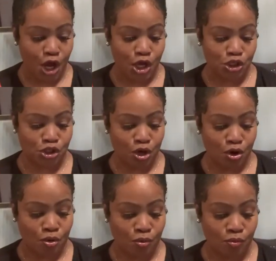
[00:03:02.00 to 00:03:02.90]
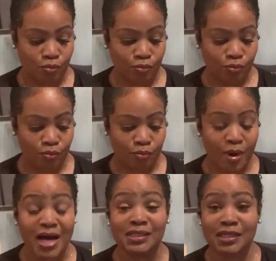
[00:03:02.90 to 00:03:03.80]
So
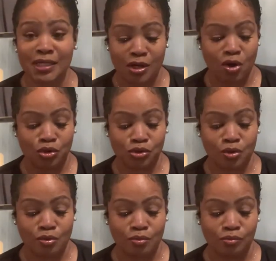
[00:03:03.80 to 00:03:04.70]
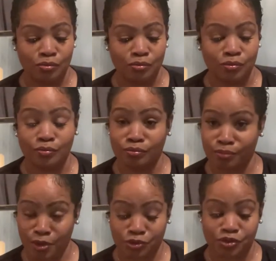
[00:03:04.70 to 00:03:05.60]
I did also
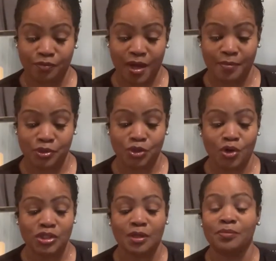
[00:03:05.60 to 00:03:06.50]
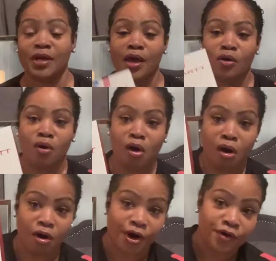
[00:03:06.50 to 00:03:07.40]
purchase from Amazon some nail
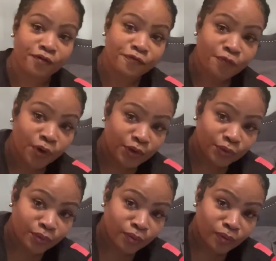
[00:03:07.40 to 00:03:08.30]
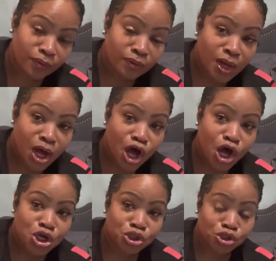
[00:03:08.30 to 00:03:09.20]
art foil.
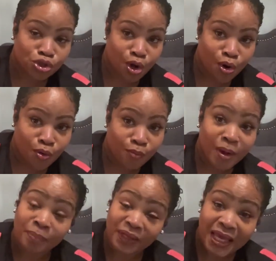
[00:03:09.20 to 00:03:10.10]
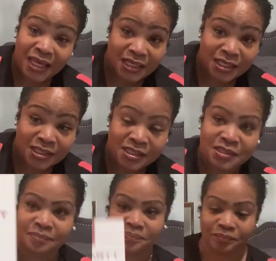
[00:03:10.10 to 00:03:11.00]
So my plan is
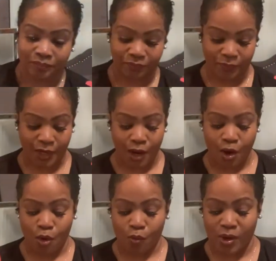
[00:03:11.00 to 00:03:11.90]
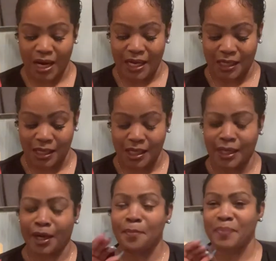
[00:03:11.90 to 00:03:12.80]
when I get
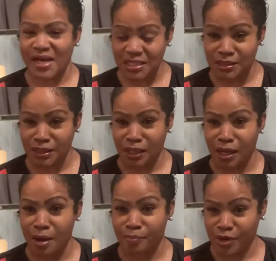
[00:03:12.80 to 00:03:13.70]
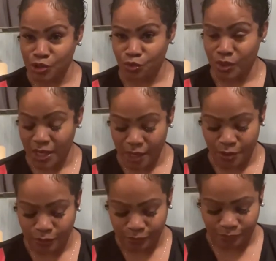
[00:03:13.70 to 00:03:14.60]
like a basic press on nail